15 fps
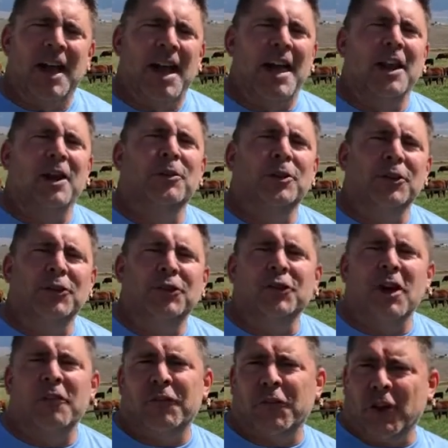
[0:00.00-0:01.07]
and it was
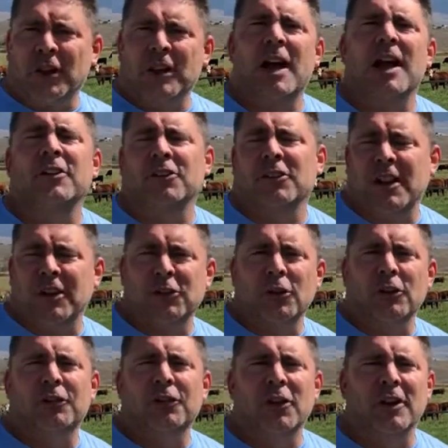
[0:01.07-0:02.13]
a fertilizer. They
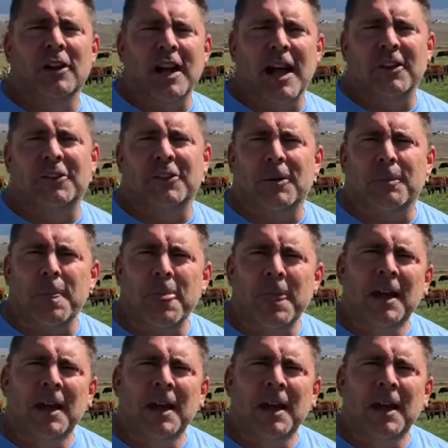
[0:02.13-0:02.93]
sold fertilizer.